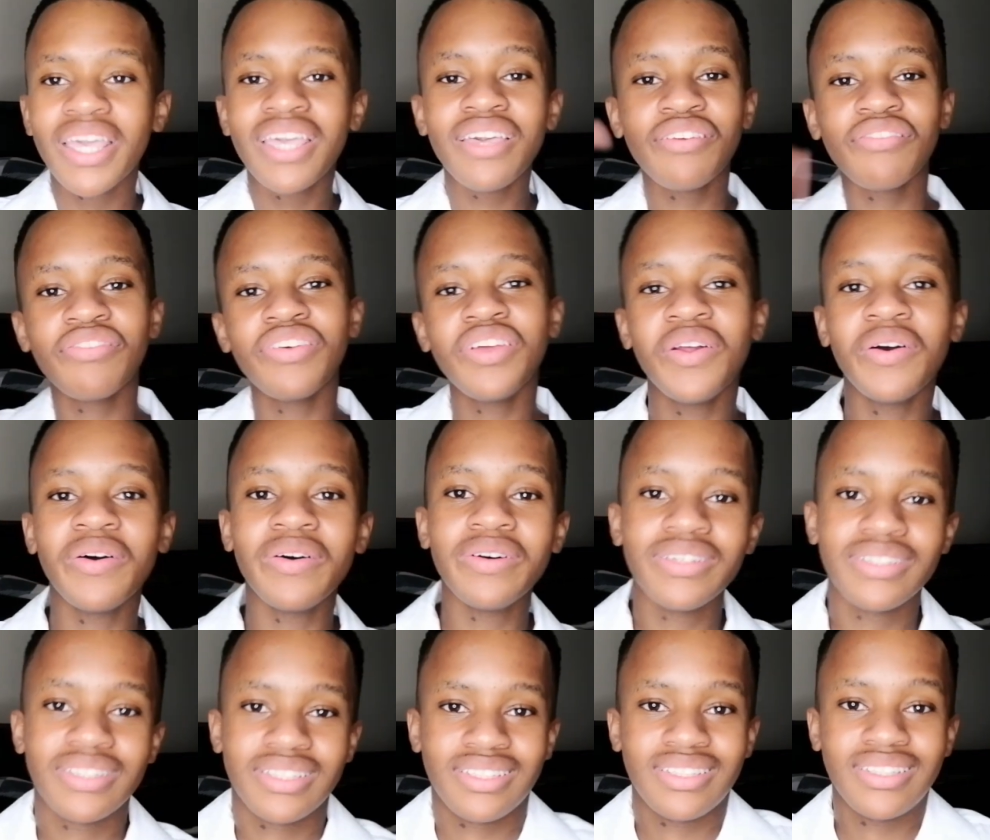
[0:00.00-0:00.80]
making
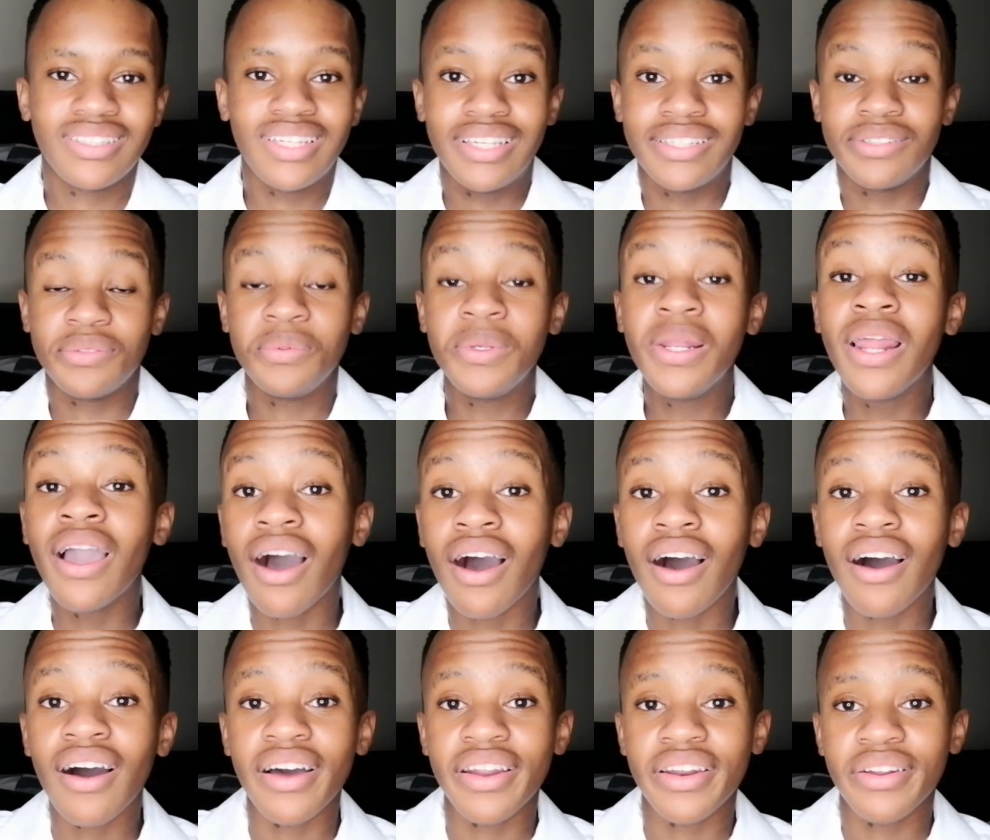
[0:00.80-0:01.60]
videos is really
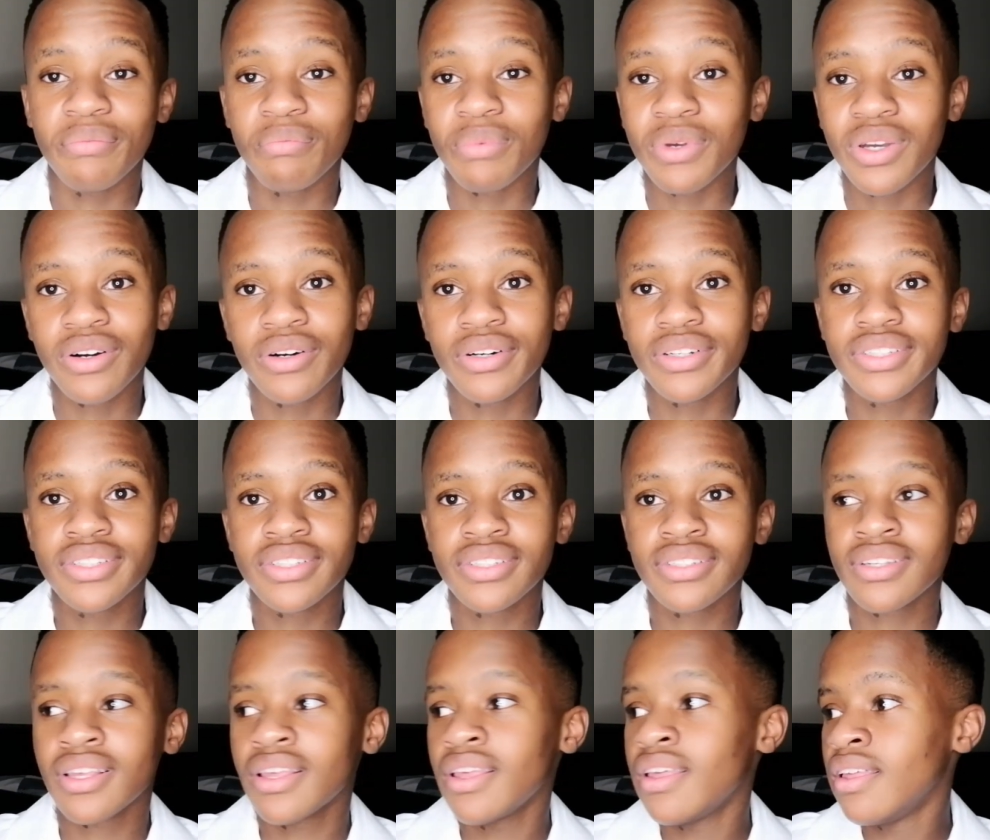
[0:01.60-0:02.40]
hard
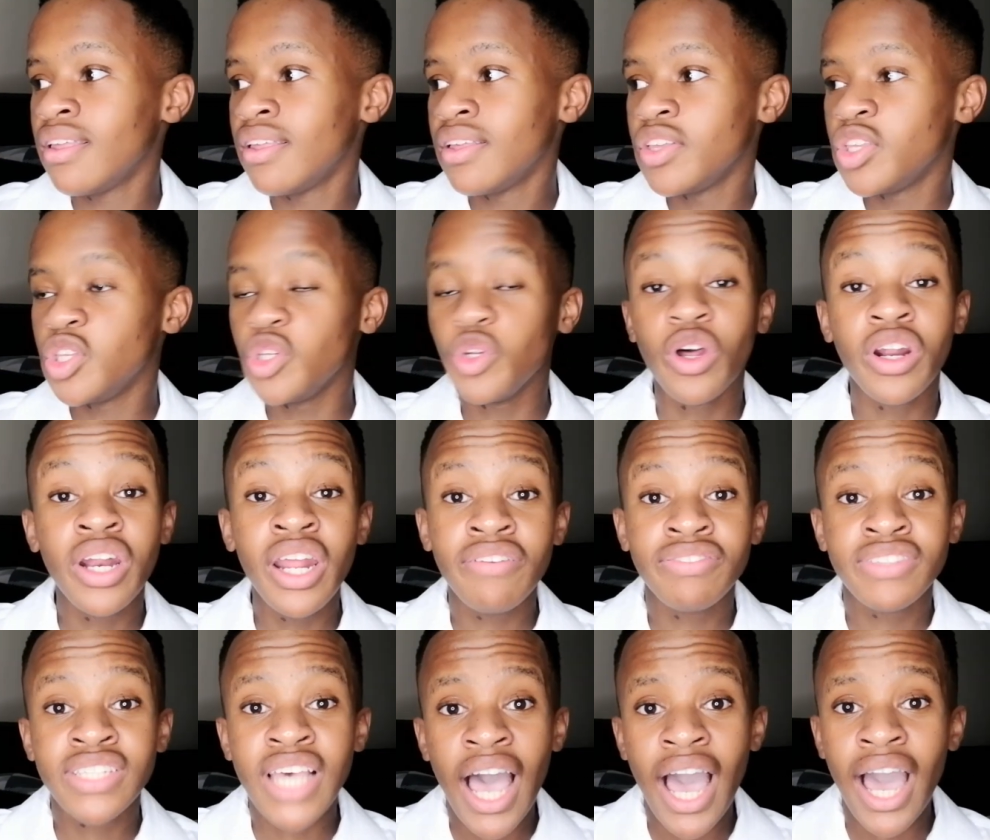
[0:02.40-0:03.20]
because you don't
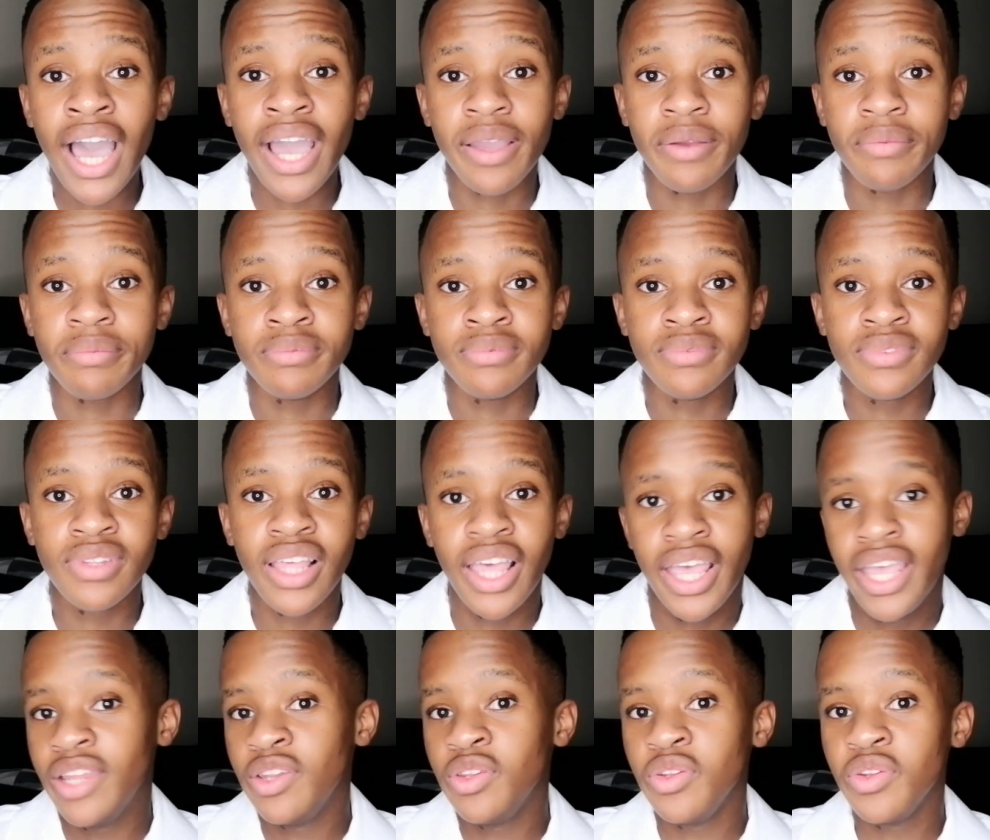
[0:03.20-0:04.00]
have time,
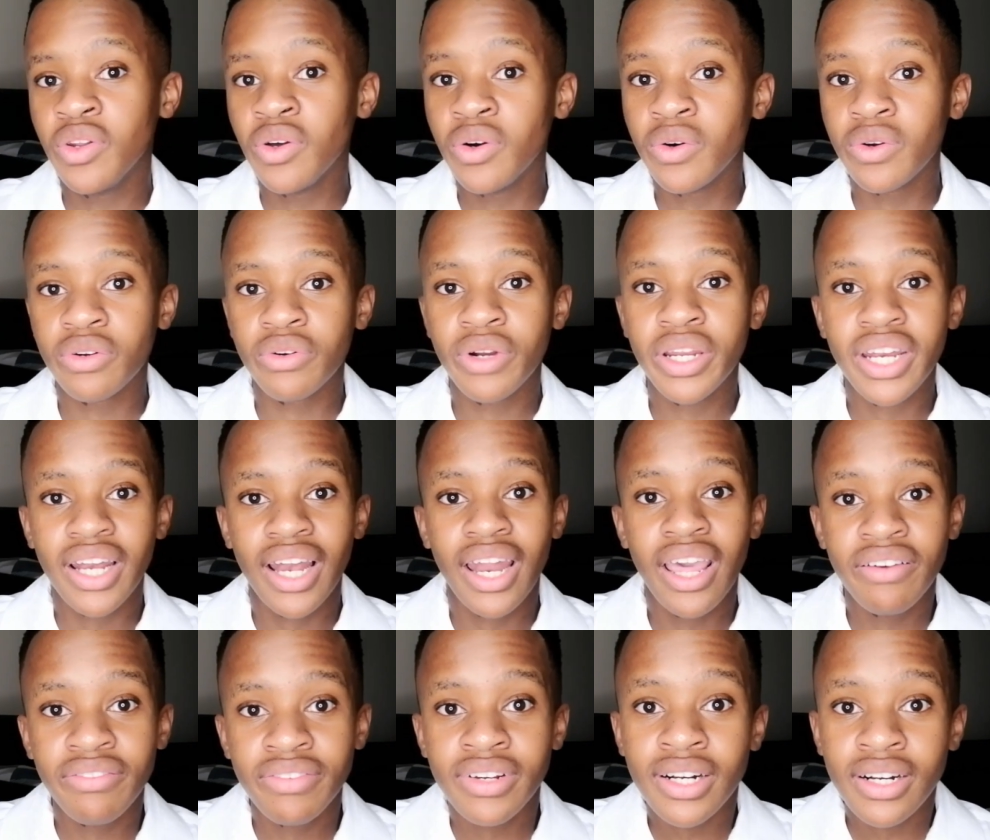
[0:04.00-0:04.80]
and you know, grade
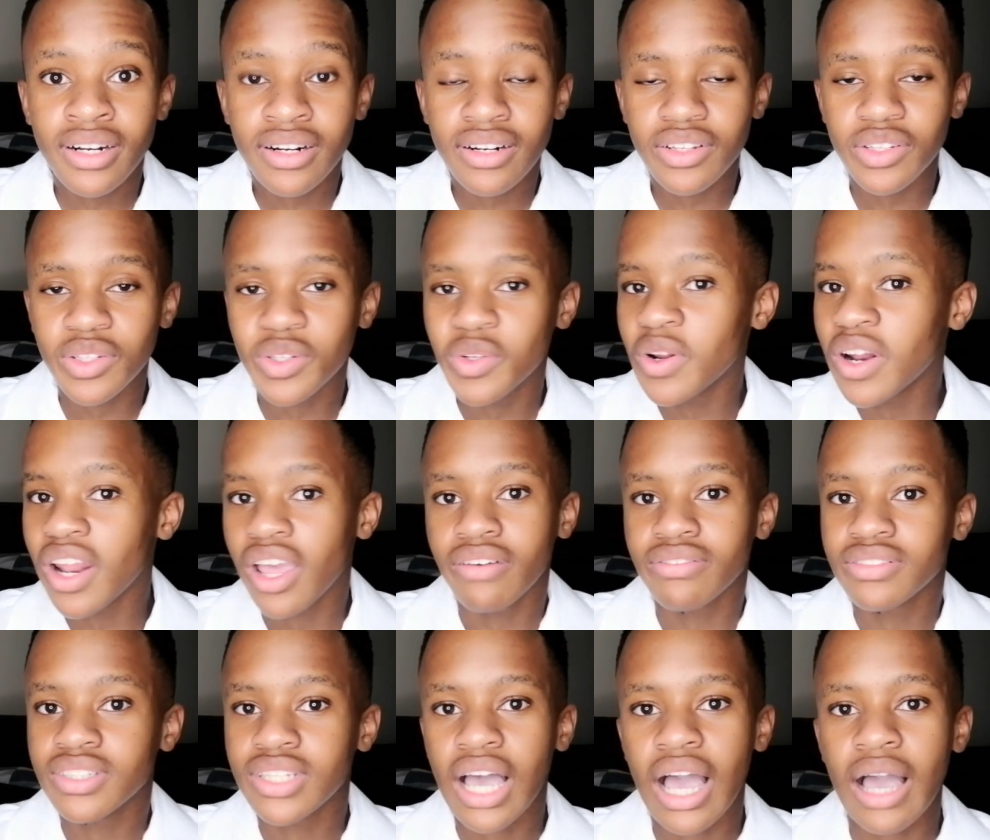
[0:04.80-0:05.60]
11 you don't
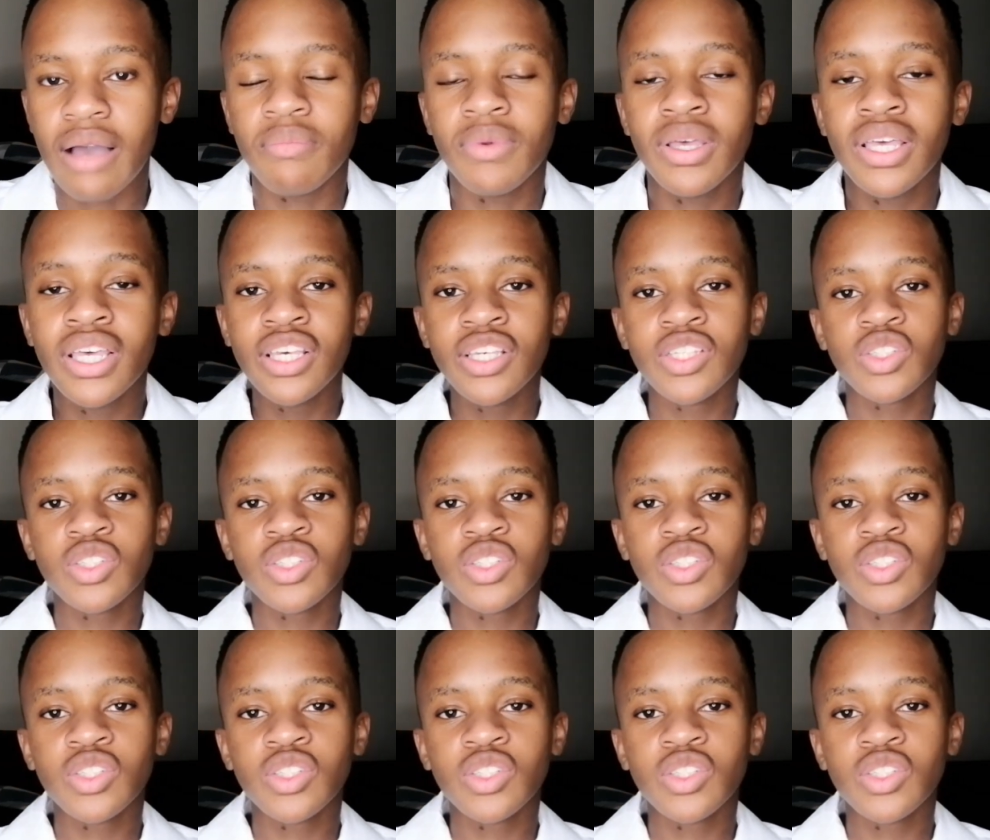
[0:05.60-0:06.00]
have time.